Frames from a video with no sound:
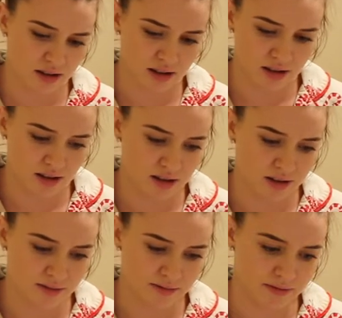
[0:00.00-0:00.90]
I
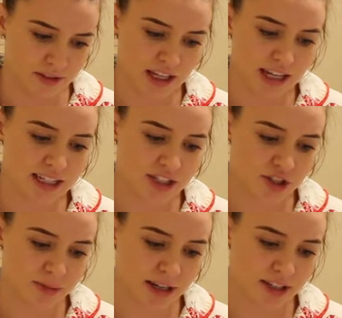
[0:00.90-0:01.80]
feel like I didn't
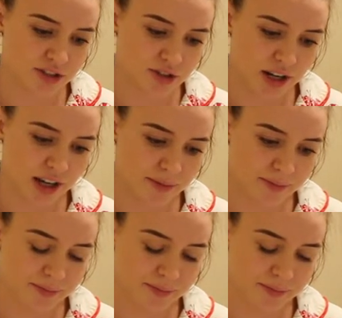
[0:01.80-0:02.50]
do mine yesterday.